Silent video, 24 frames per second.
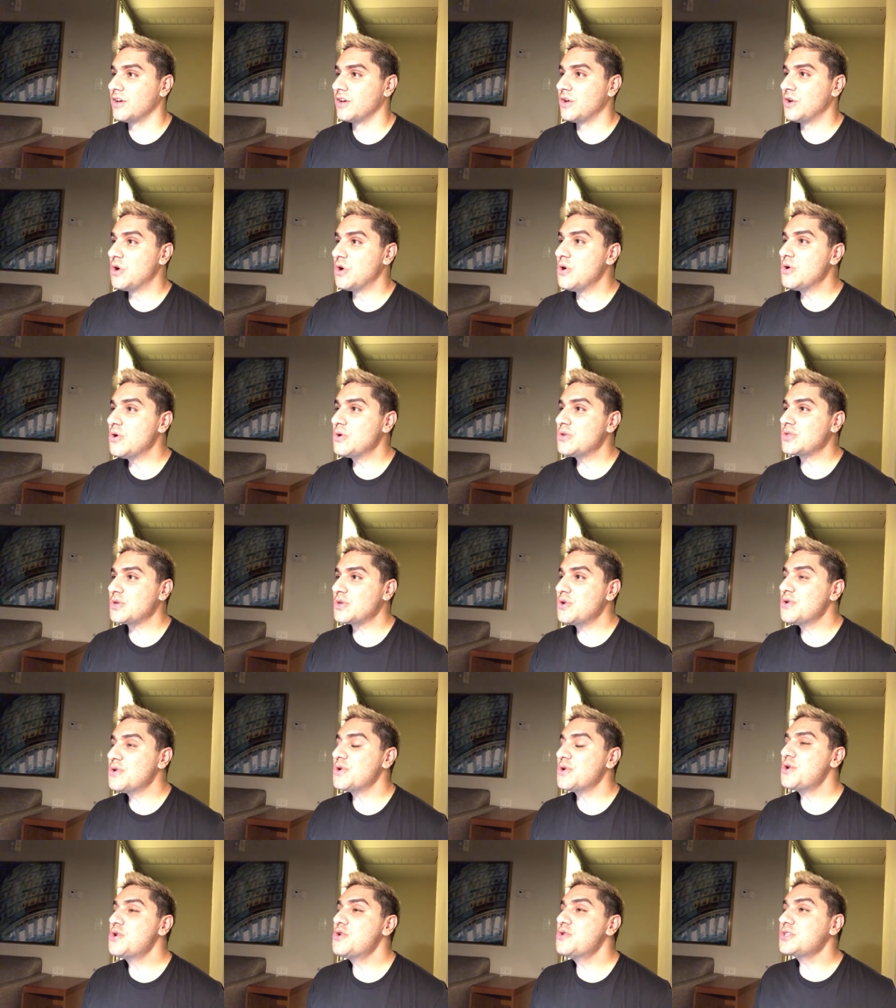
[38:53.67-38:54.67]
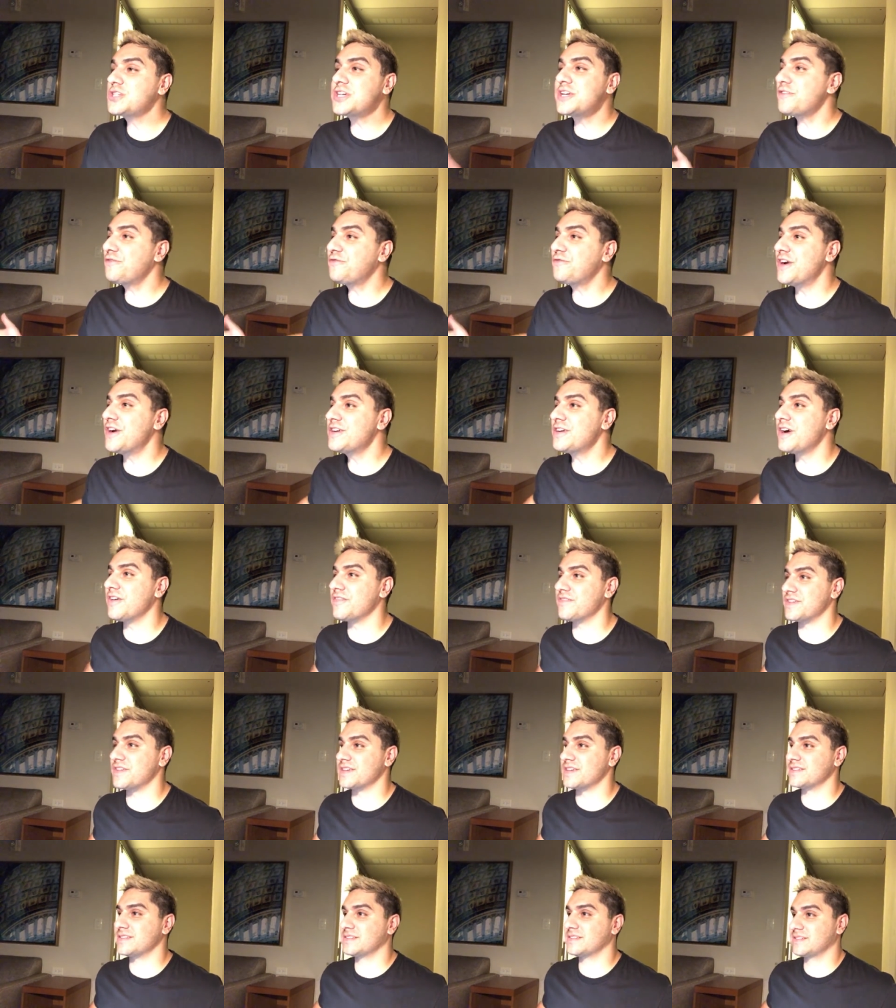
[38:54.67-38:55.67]
Who's going to fund all
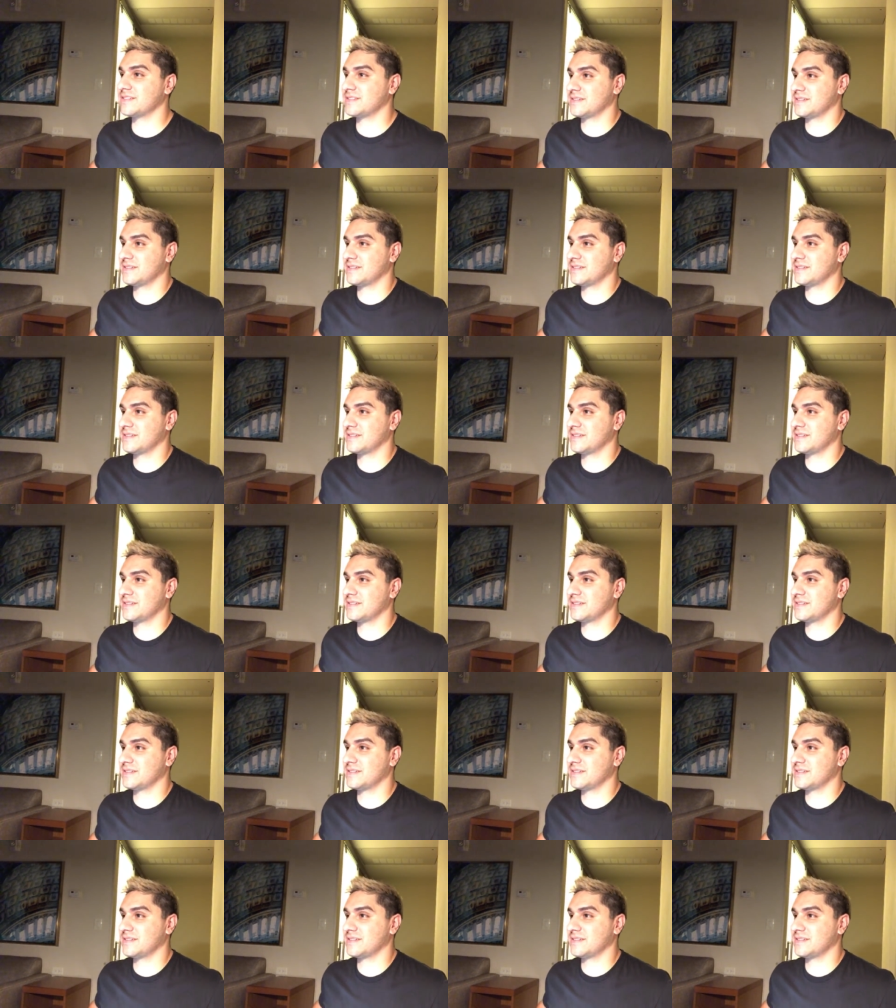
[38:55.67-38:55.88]
this?